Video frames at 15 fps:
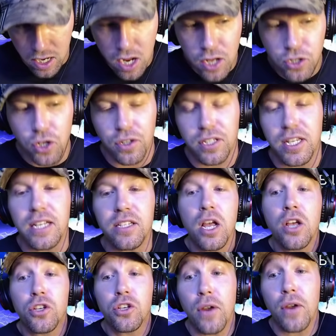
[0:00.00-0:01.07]
So since
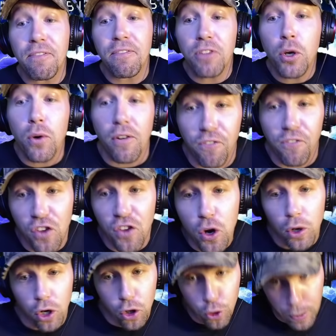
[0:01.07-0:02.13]
so if there were
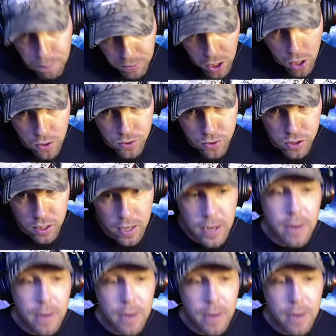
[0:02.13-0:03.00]
fewer cryptos